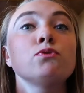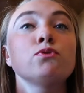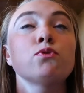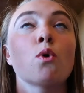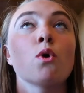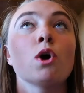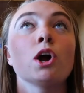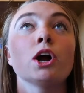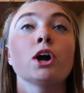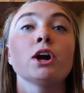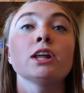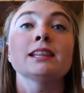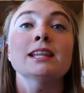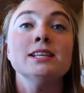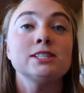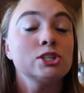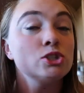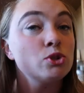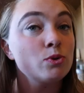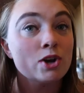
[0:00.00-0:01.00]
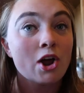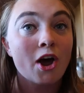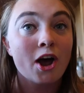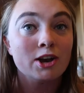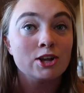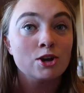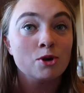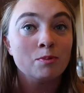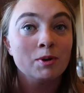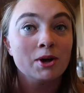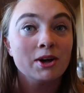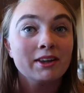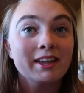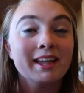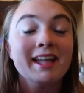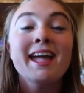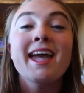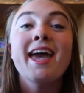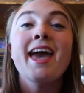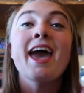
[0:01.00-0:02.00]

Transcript: for listen to an audiobook.